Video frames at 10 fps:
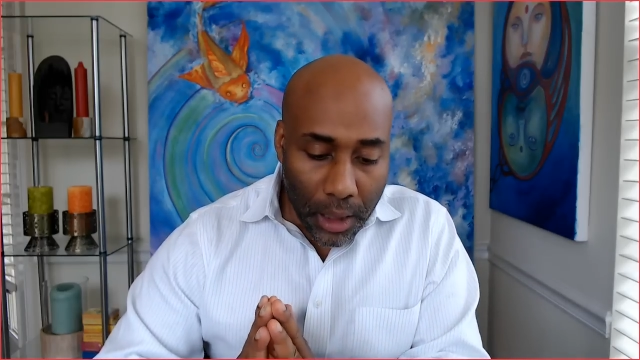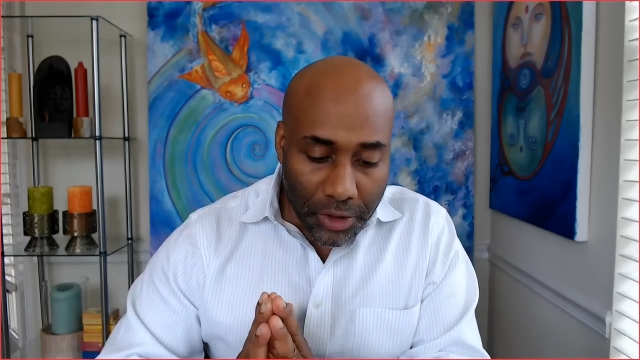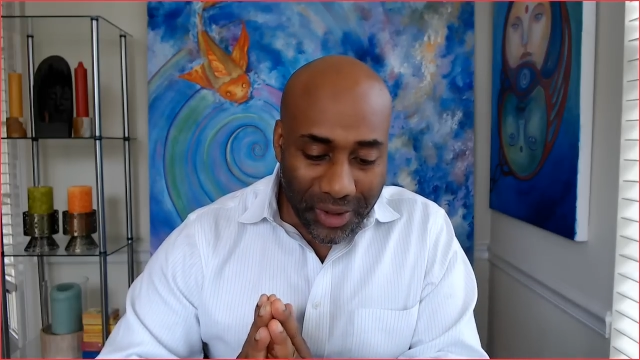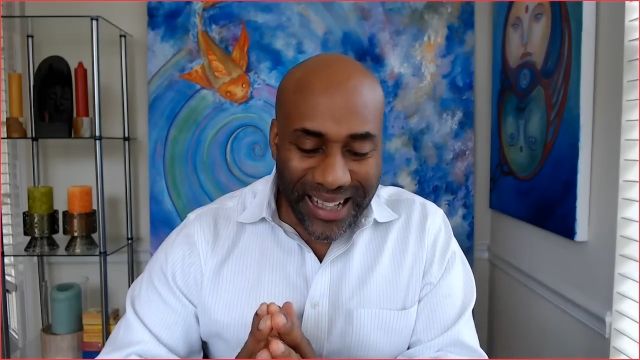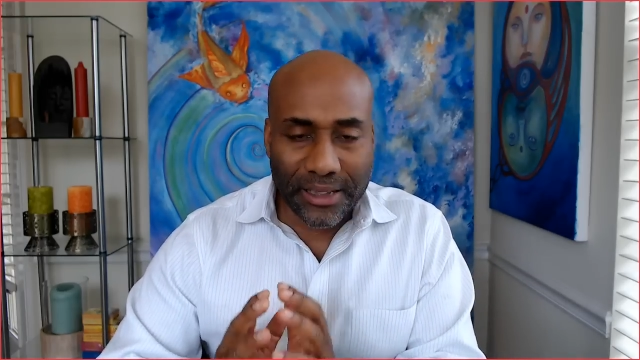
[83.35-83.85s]

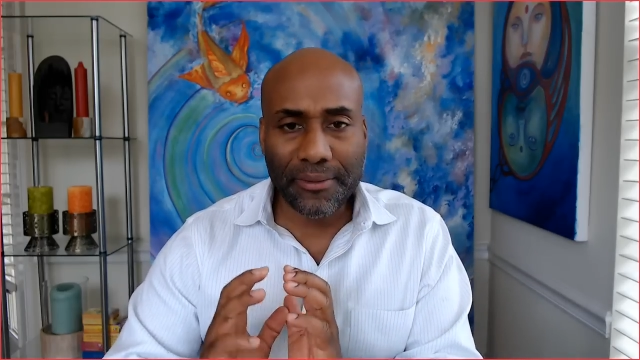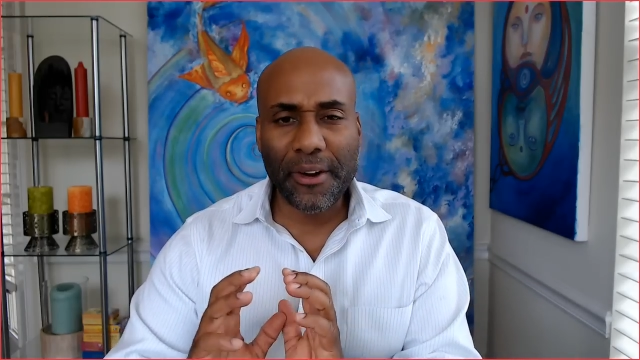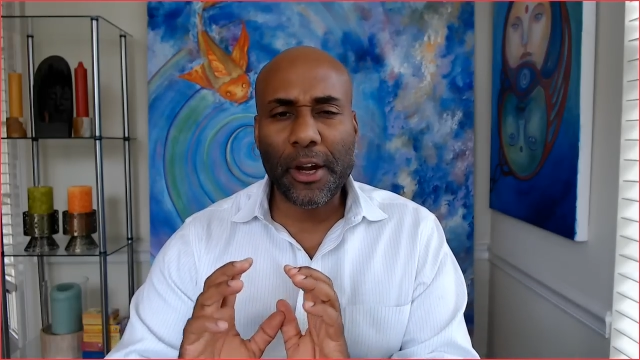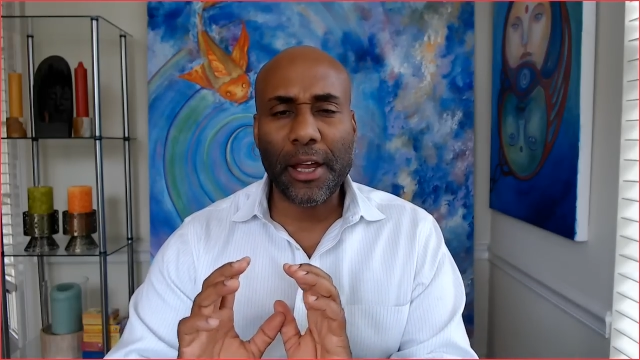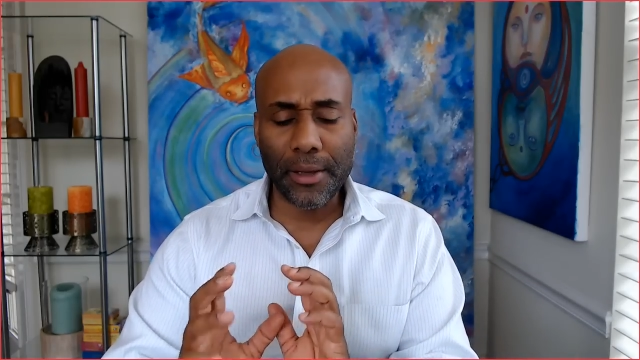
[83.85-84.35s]
So that's a
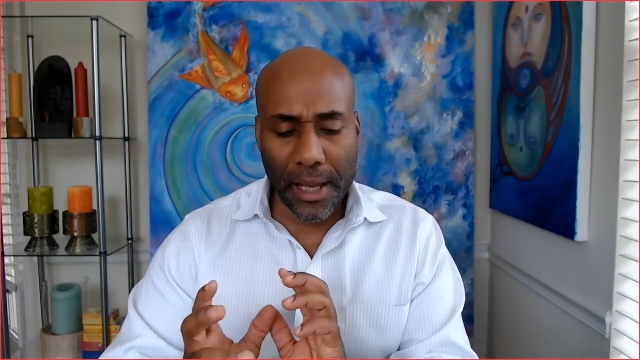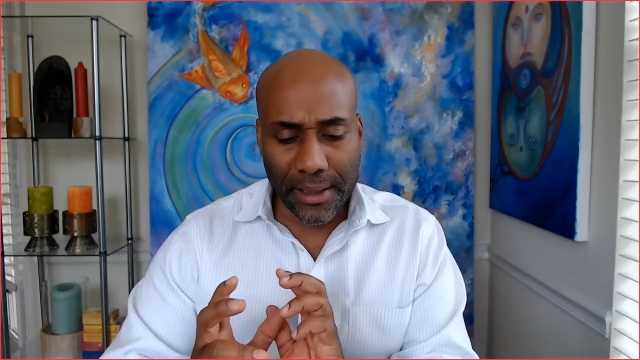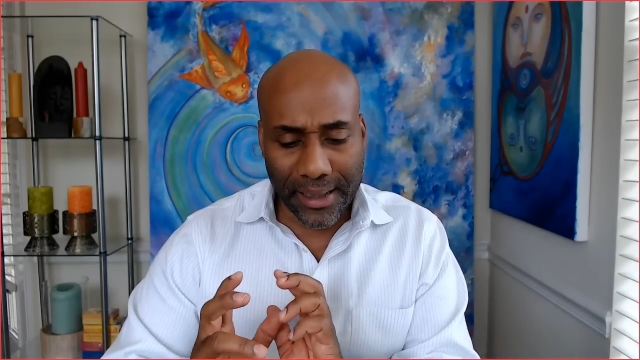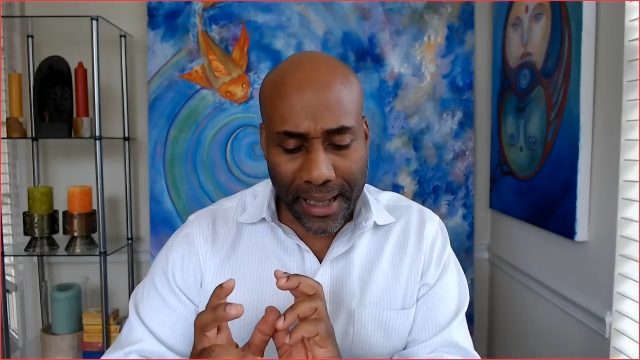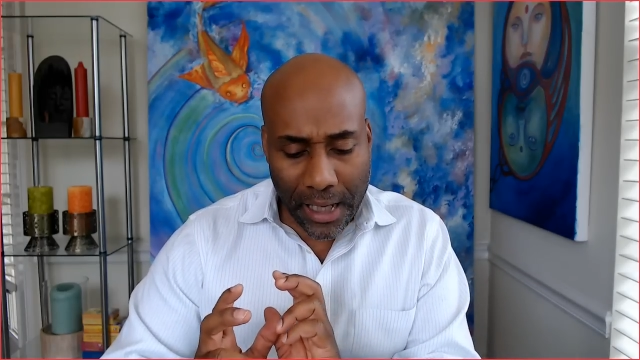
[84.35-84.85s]
very, and, and the
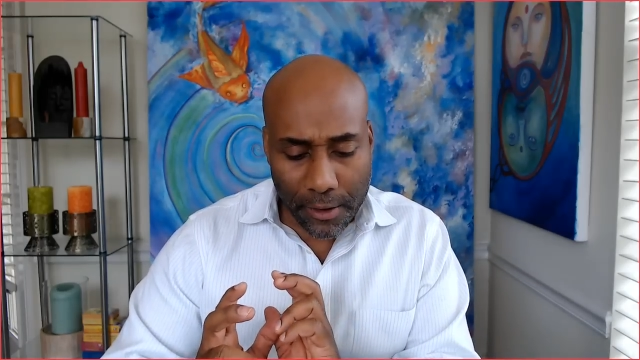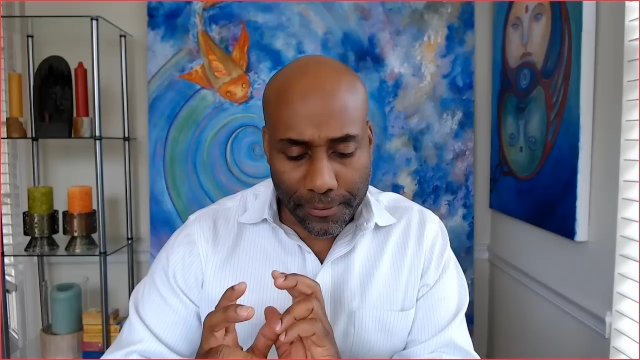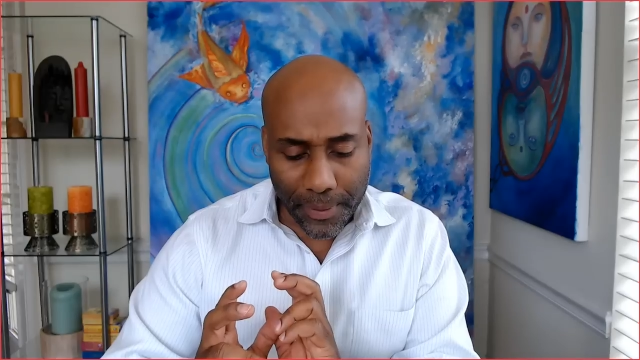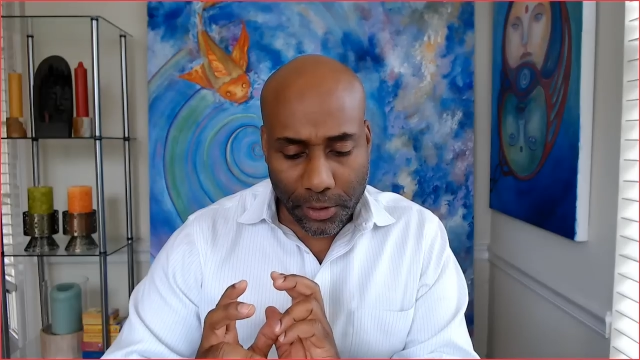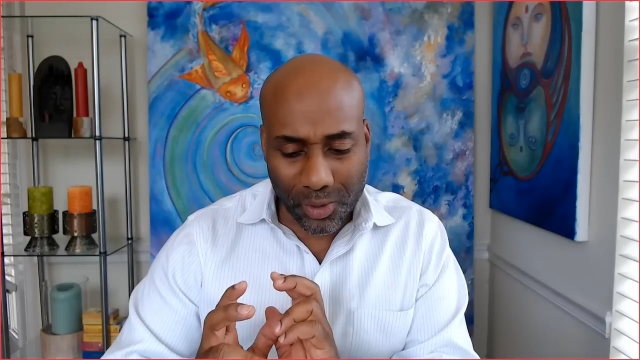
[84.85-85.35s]
King of
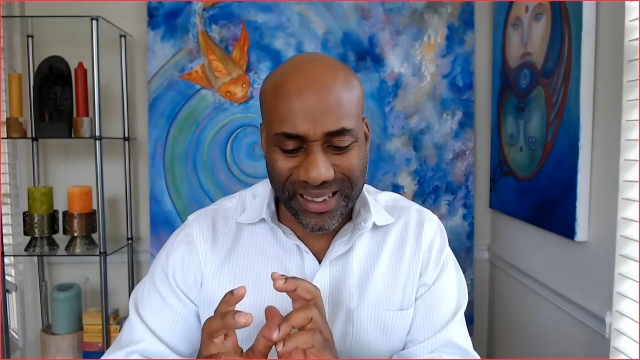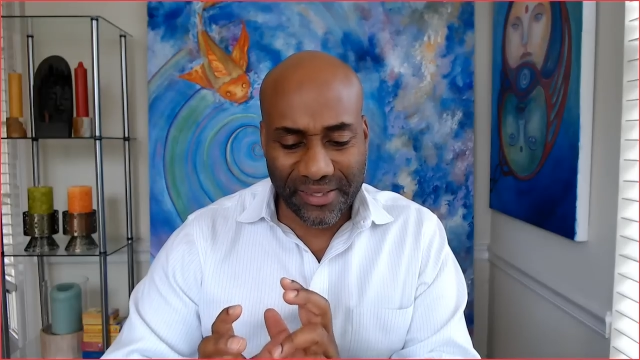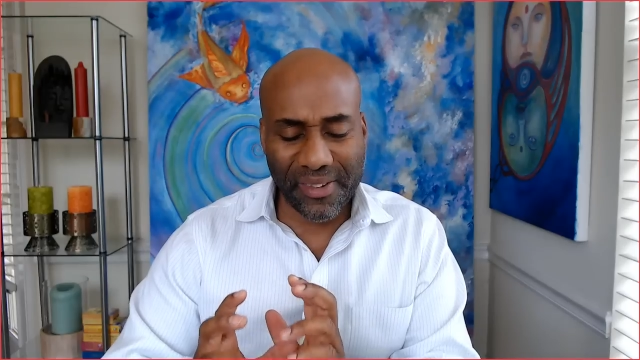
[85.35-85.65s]
Pentacles is